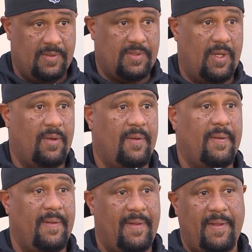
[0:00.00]
So.
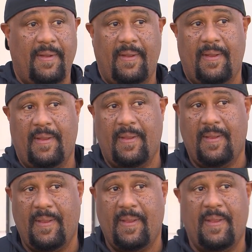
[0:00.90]
Do you do anything with
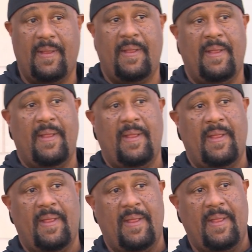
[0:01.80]
McGovern at this
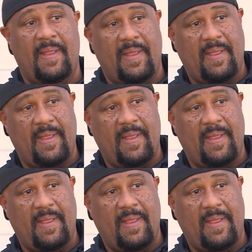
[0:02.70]
fullback stuff?